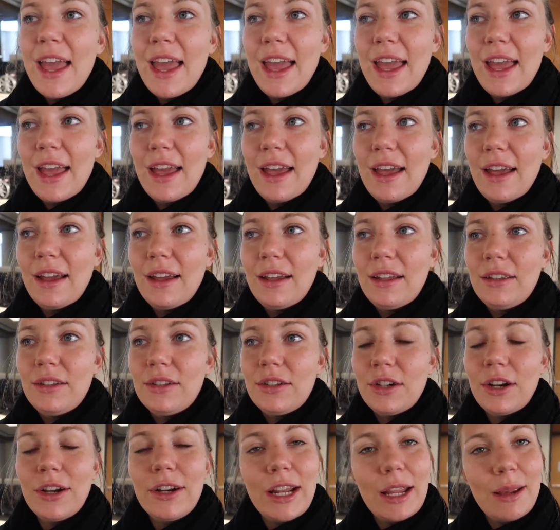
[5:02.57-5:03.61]

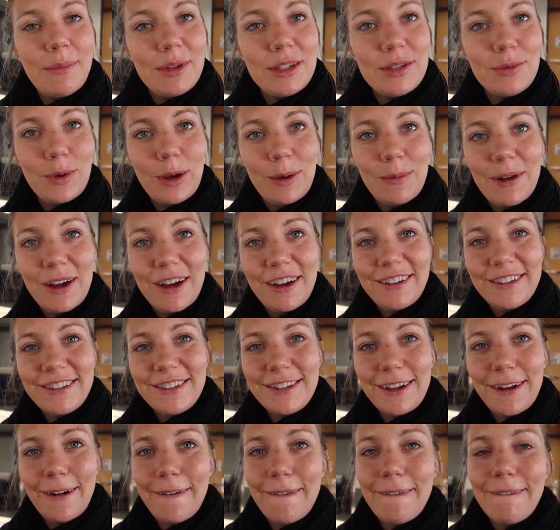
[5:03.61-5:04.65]
and her name is Wilma,
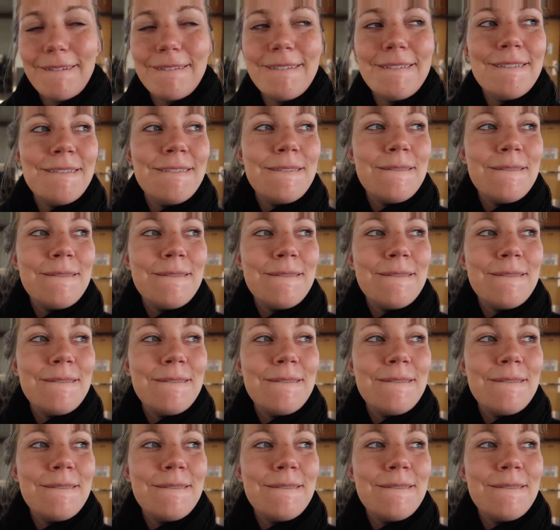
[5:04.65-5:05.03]
so